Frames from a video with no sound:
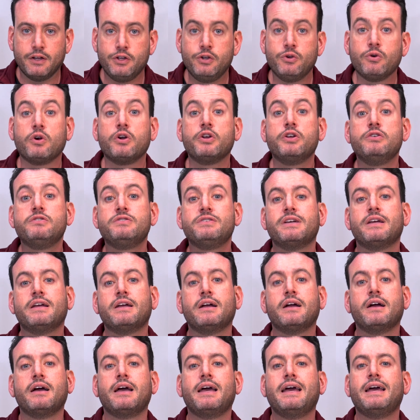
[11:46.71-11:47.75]
you are
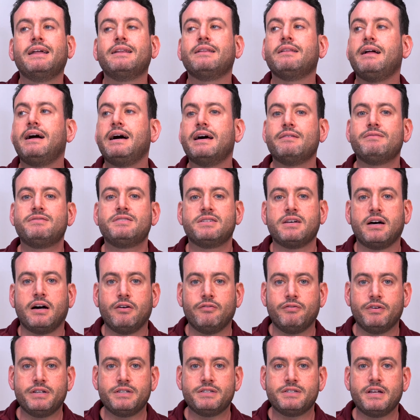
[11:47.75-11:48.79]
using a lot of
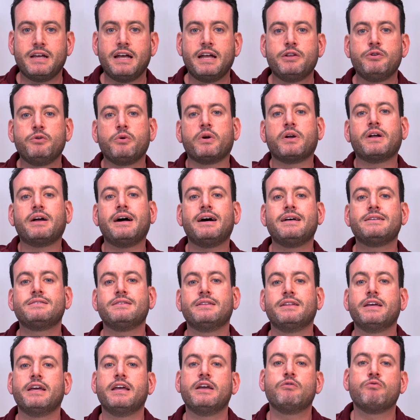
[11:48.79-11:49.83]
solvent and you are
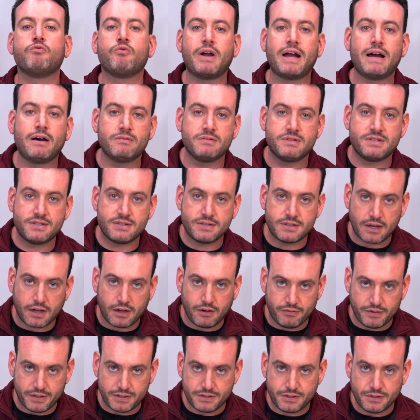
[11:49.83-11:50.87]
constantly around
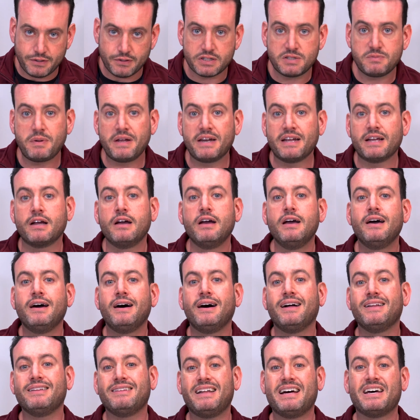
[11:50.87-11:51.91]
solvent. You're spending
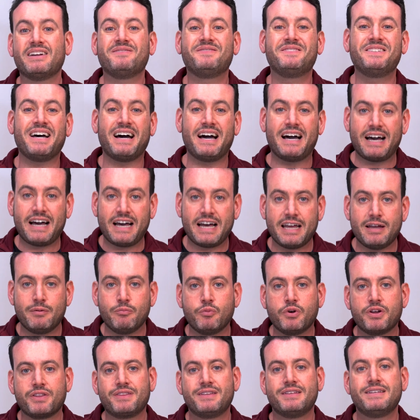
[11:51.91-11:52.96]
a lot of
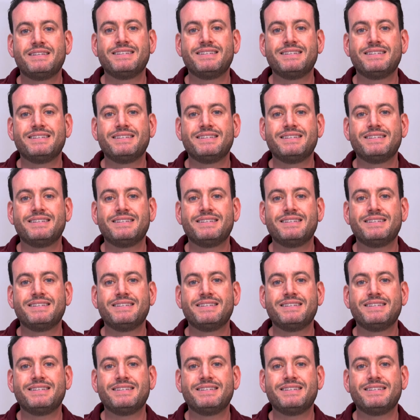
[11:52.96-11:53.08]
time with